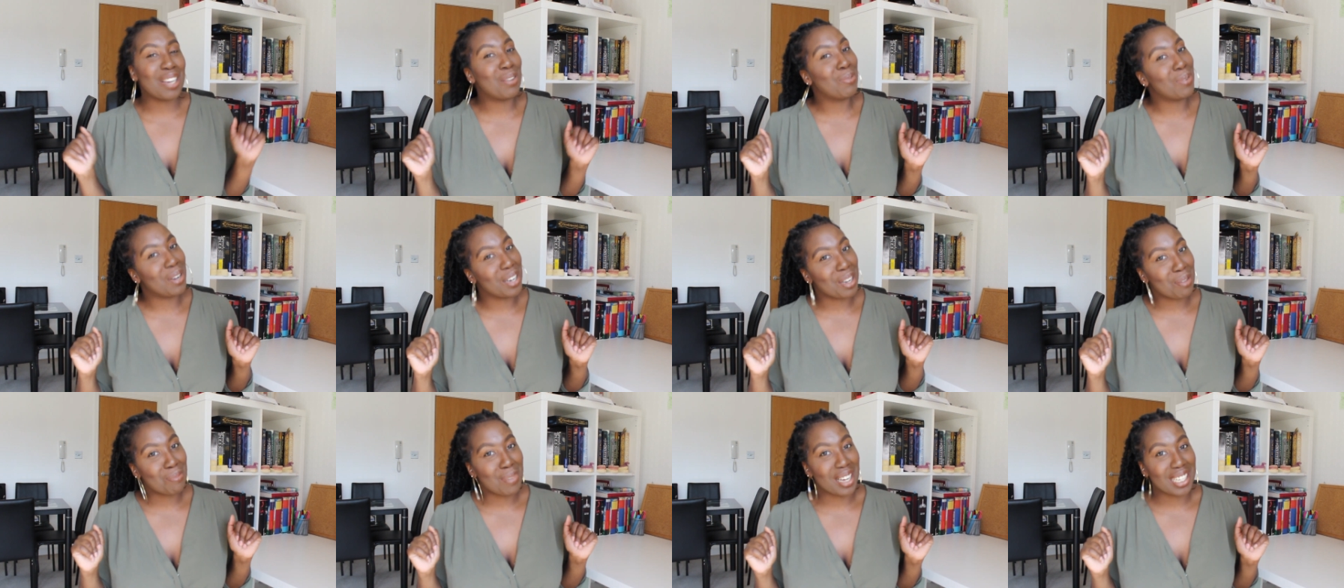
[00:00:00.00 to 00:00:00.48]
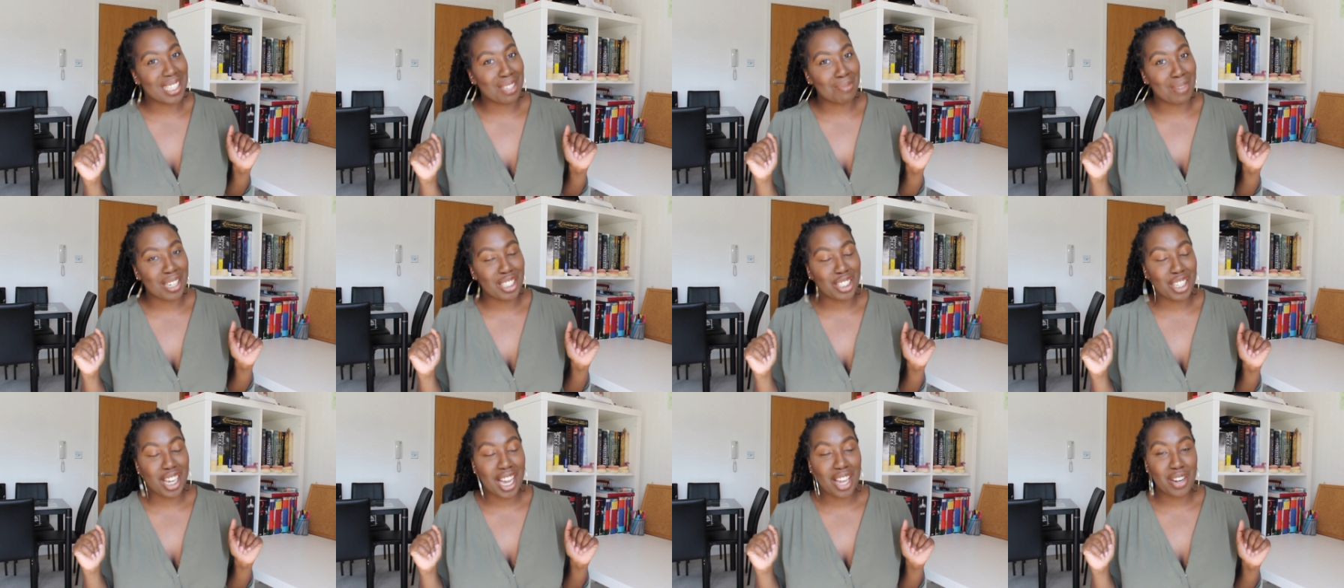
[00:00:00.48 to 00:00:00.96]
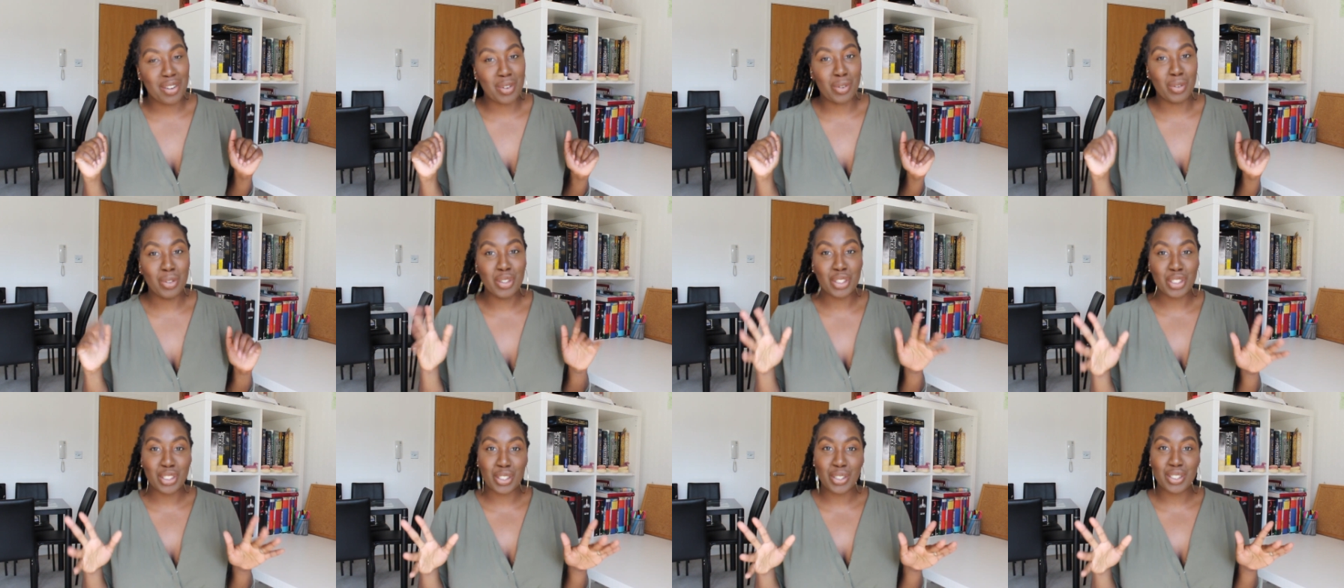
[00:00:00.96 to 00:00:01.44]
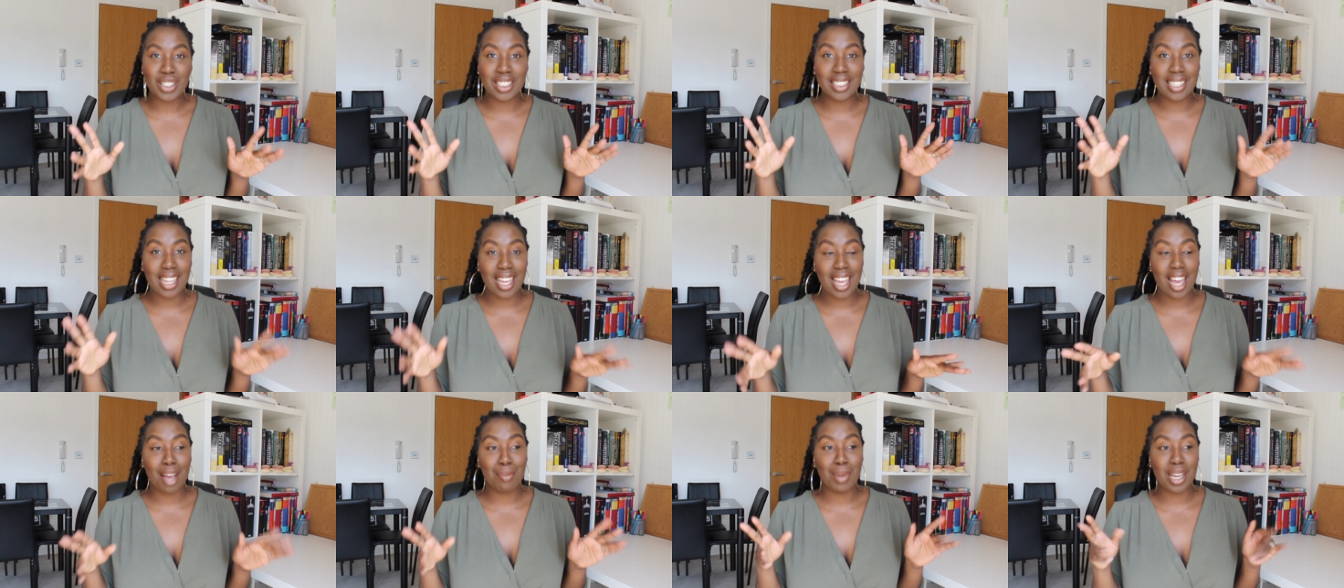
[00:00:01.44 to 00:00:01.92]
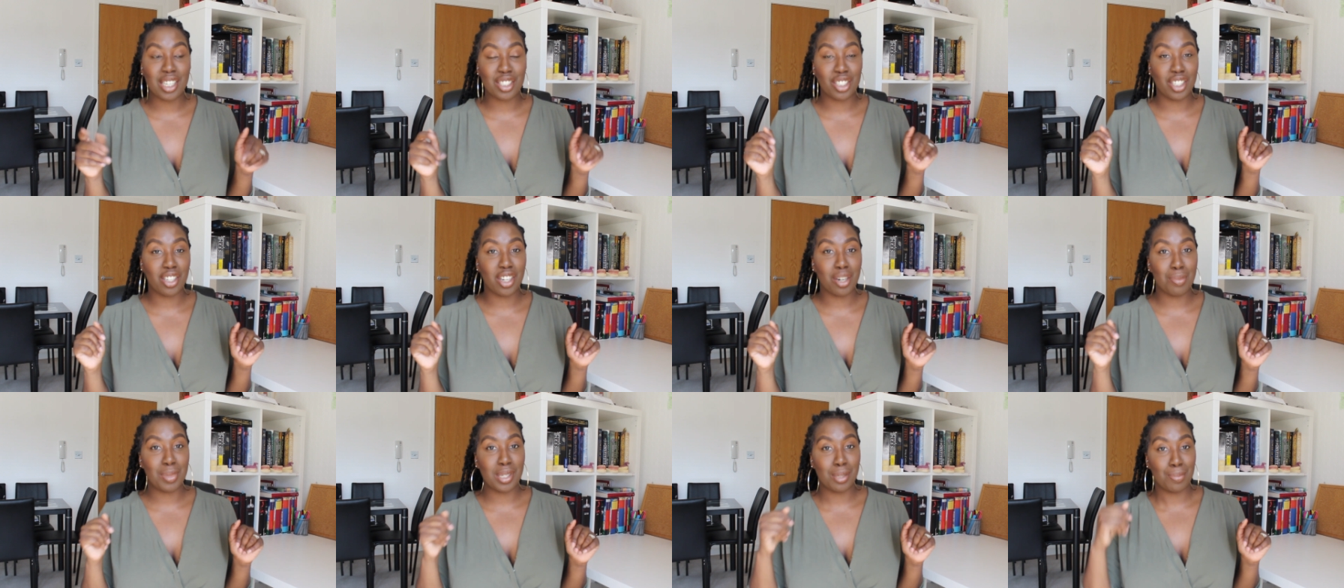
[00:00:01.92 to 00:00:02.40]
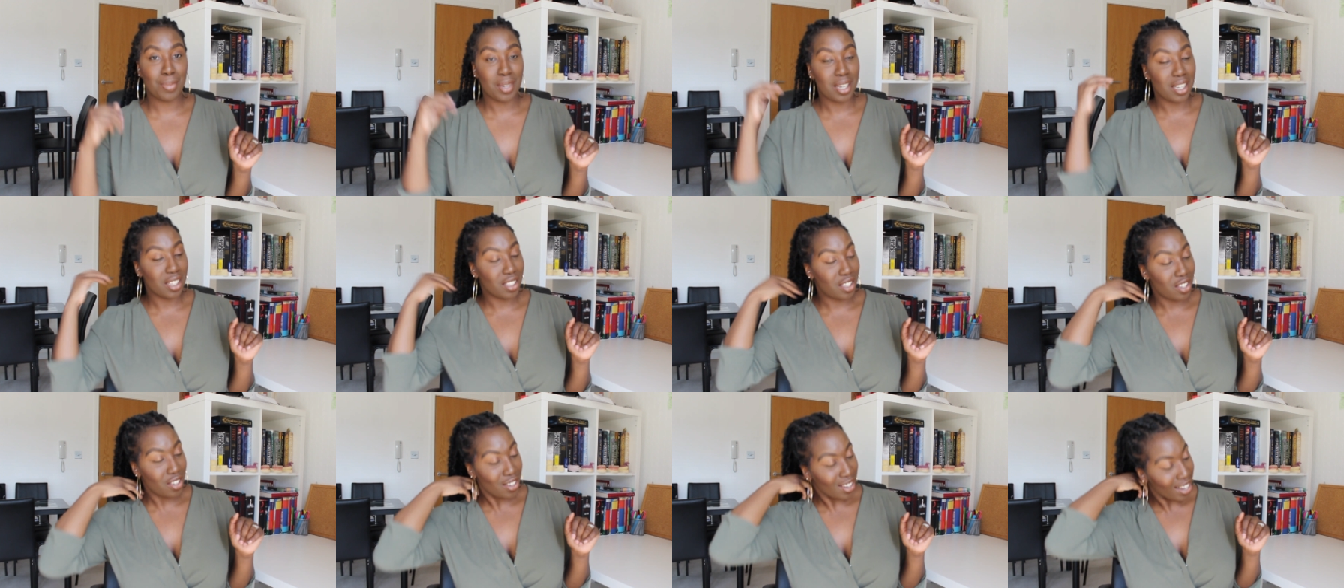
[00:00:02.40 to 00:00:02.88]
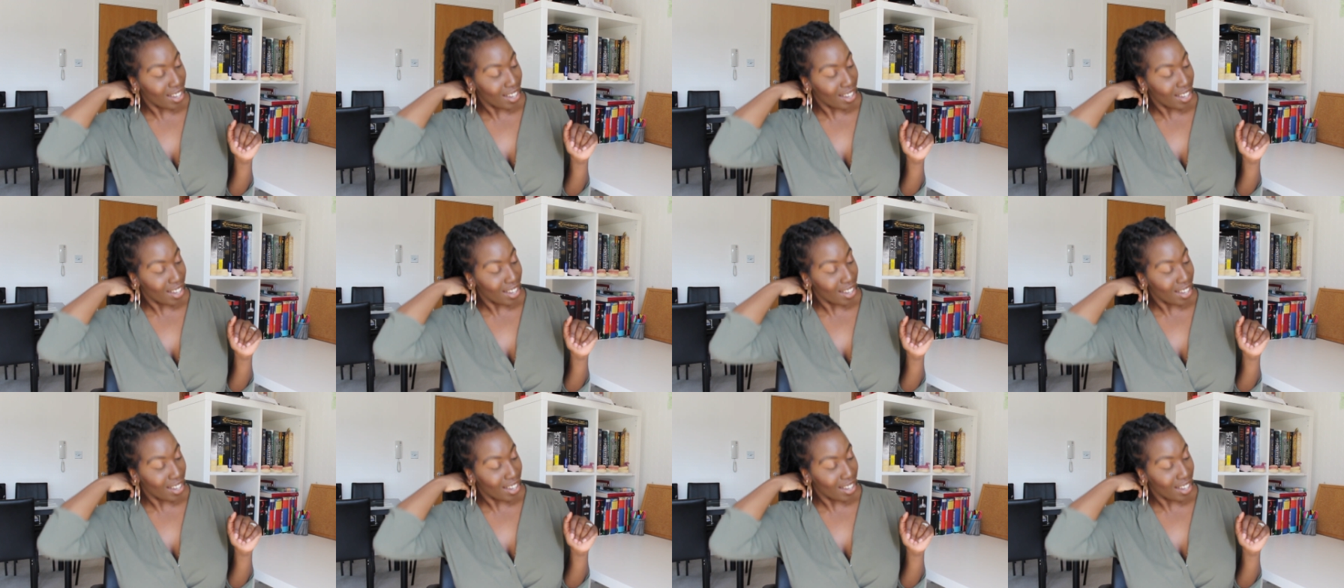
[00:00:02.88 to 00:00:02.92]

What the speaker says: welcome back to my channel. So today I'm actually going to be speaking to you